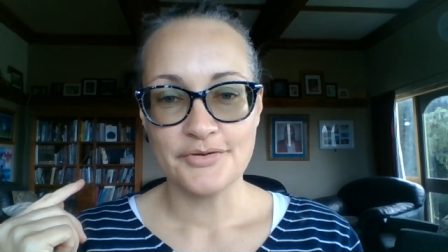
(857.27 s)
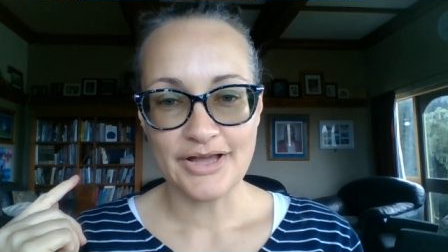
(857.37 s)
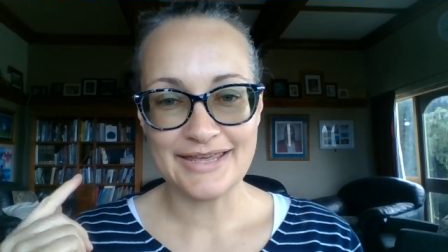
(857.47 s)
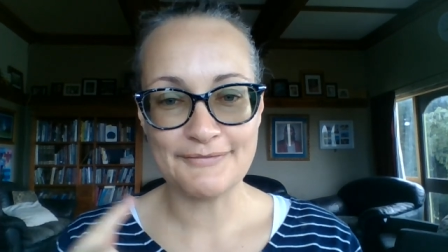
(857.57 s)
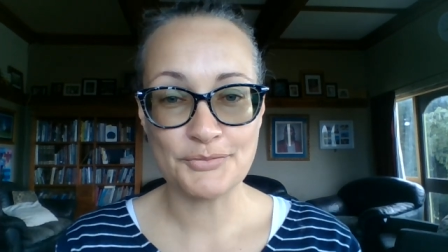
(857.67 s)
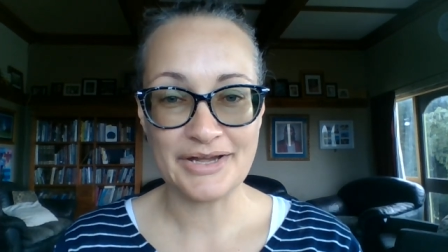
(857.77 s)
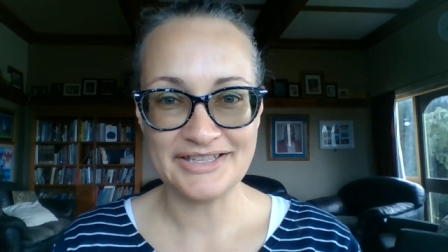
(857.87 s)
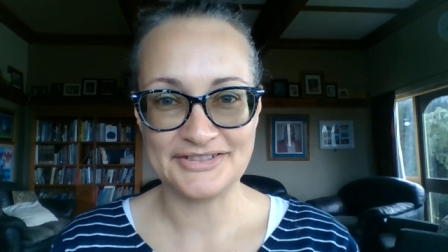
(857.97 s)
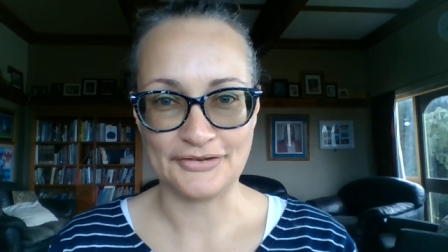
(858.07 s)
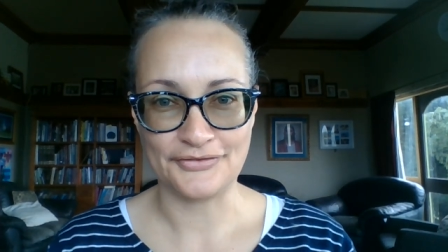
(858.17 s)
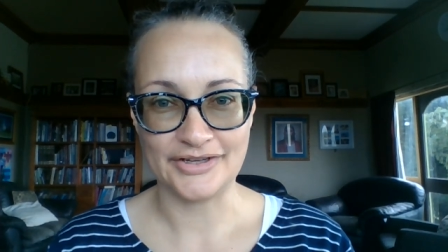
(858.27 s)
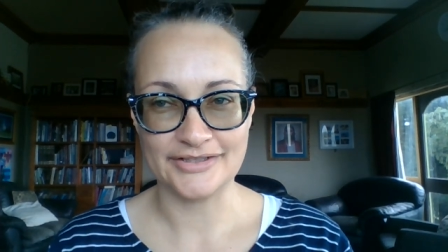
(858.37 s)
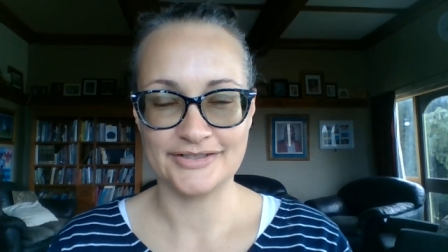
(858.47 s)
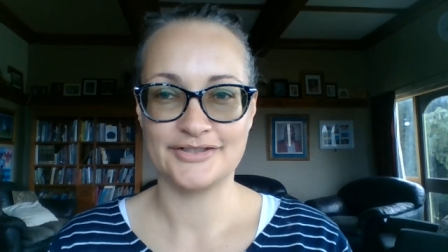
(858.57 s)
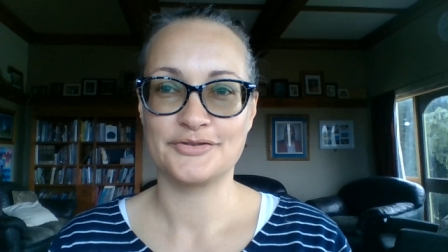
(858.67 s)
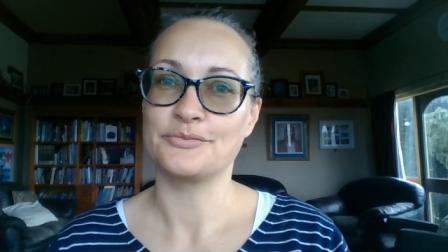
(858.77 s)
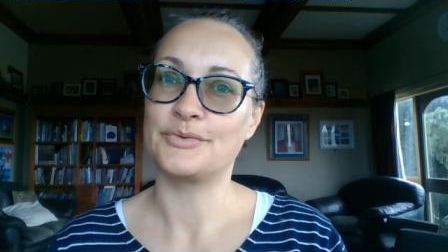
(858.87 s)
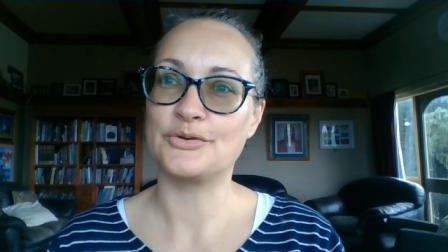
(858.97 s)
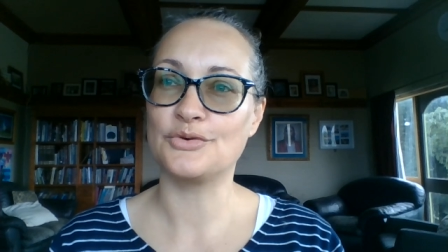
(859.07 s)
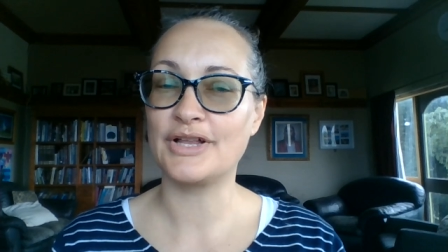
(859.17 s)
everyone is different. We
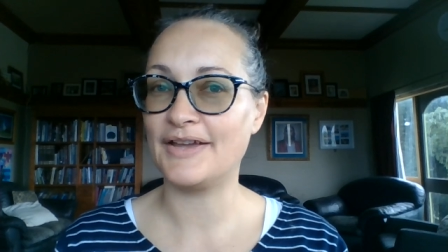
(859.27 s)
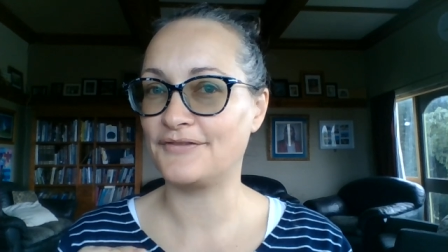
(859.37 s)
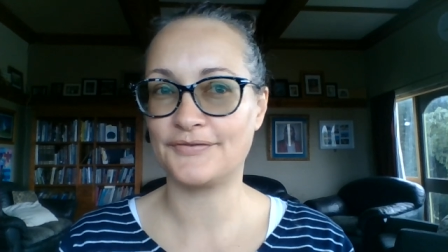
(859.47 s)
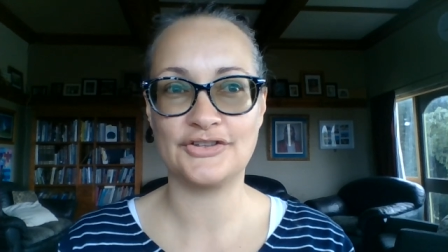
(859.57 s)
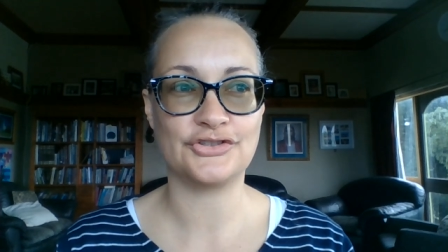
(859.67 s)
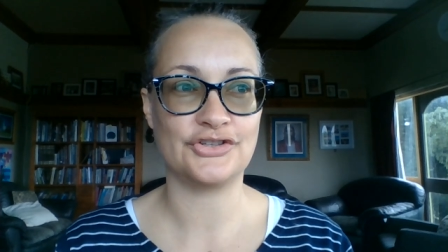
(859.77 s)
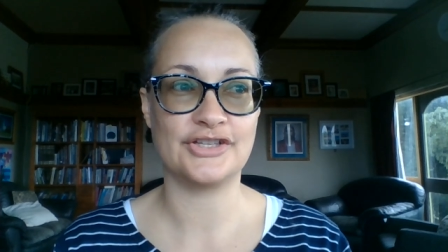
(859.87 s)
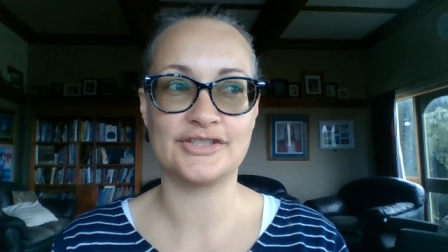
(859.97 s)
all have different journeys.